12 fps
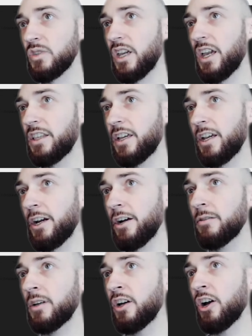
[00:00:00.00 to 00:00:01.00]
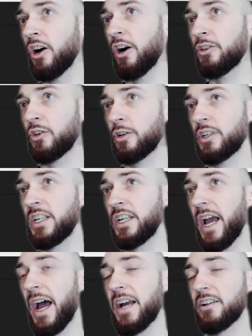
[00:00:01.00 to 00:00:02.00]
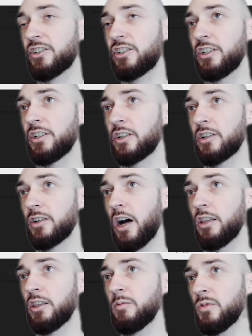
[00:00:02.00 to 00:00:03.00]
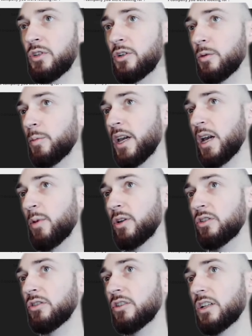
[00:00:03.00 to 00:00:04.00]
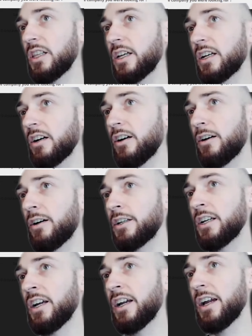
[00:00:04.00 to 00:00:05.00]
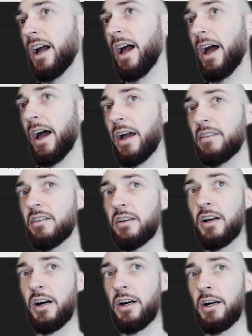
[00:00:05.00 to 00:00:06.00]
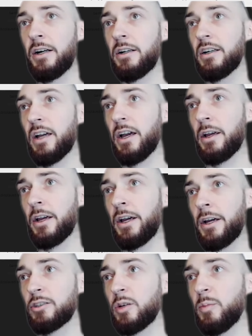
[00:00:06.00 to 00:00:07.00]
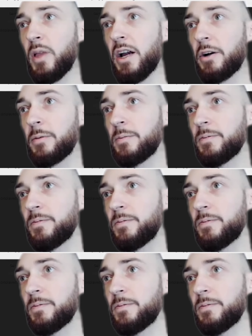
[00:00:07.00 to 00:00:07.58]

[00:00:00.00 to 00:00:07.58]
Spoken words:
And here under the action column, you'll be able to click on add a supplier.